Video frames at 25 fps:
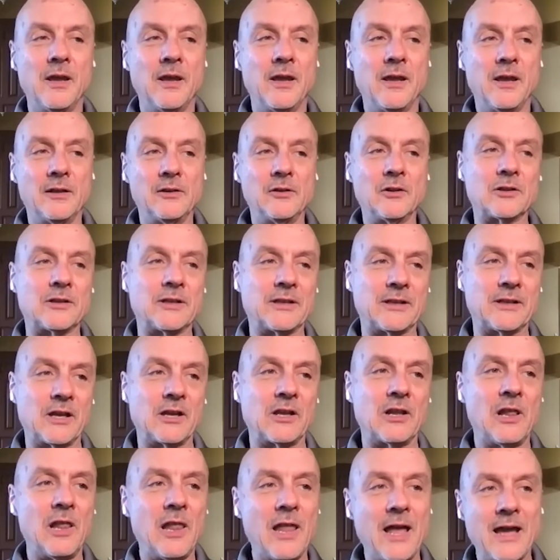it looked like a
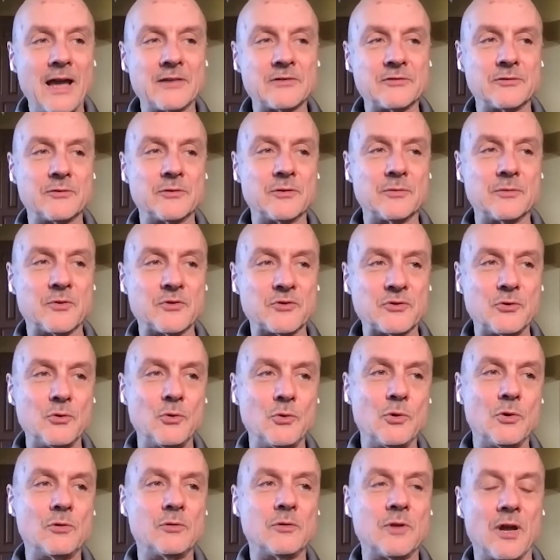classroom,
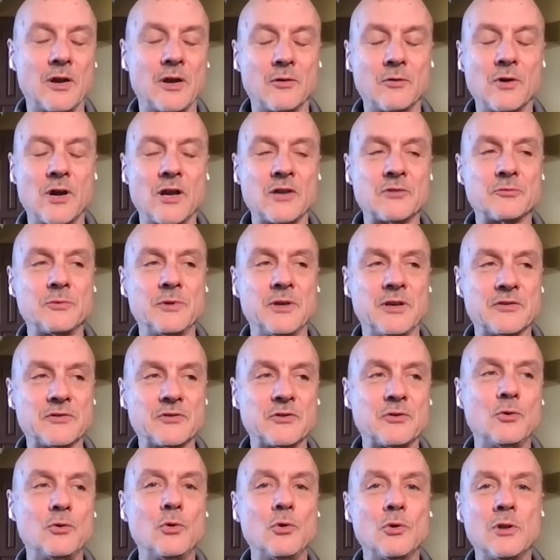a cross between a
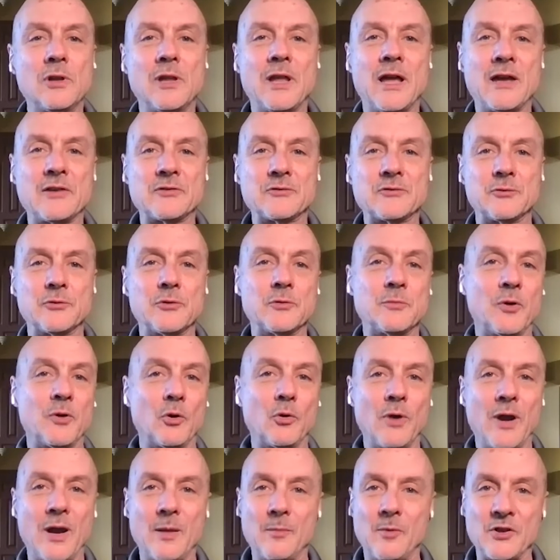school classroom and
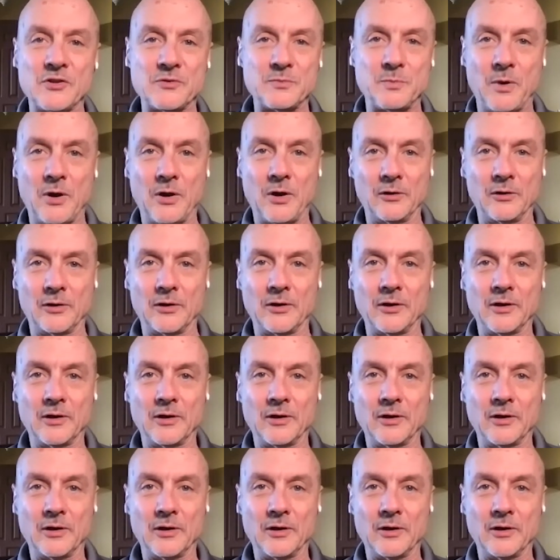grandma's parlor.